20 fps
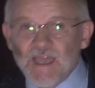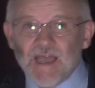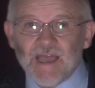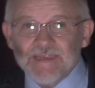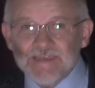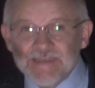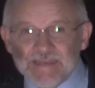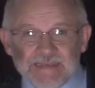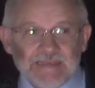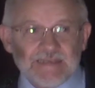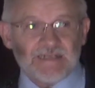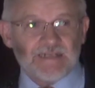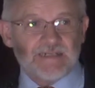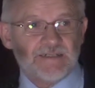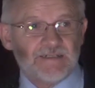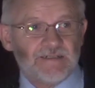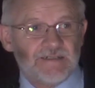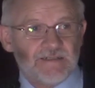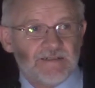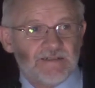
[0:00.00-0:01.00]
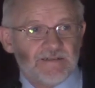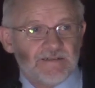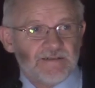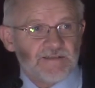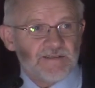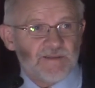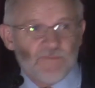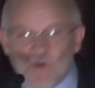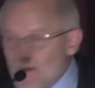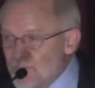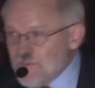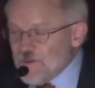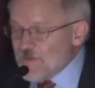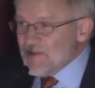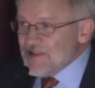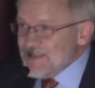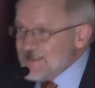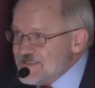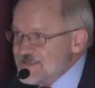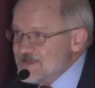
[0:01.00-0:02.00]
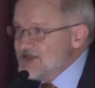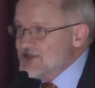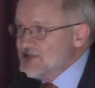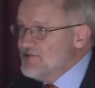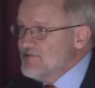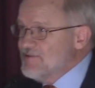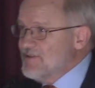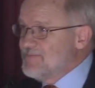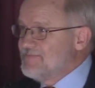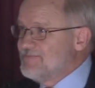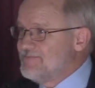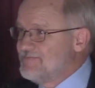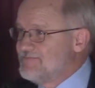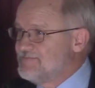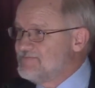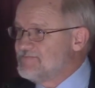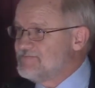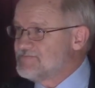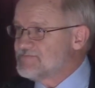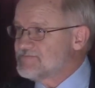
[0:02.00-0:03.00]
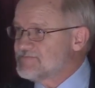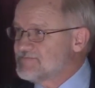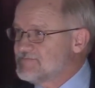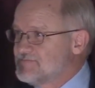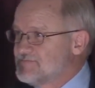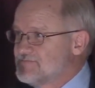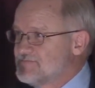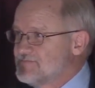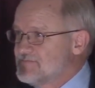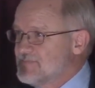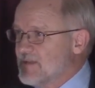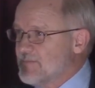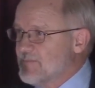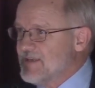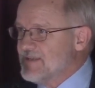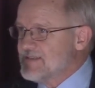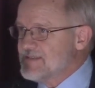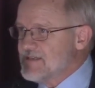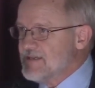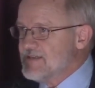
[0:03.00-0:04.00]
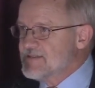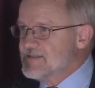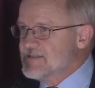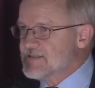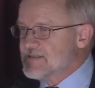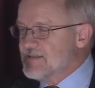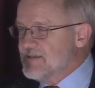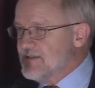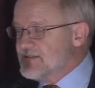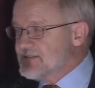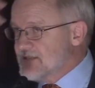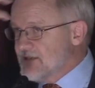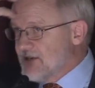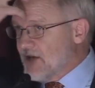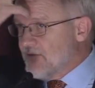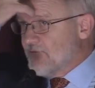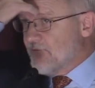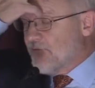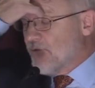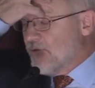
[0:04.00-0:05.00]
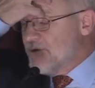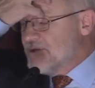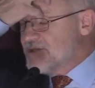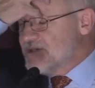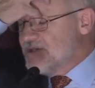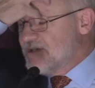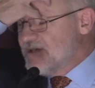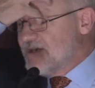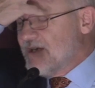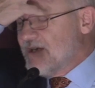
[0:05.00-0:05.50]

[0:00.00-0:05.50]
idea, the more people listen to them. I mean, it, it's, it's an unfortunate